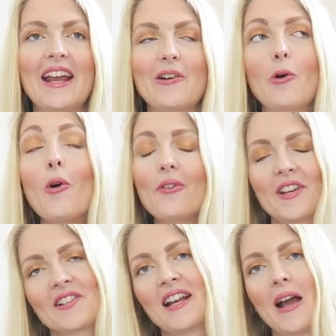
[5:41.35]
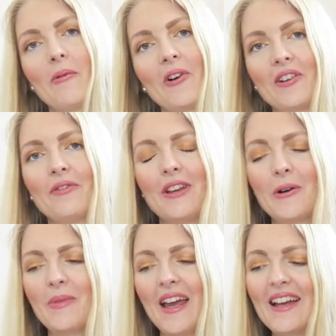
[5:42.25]
And obviously I'm gonna
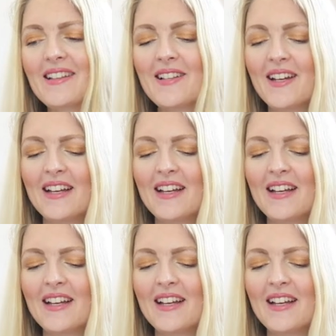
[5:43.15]
film that.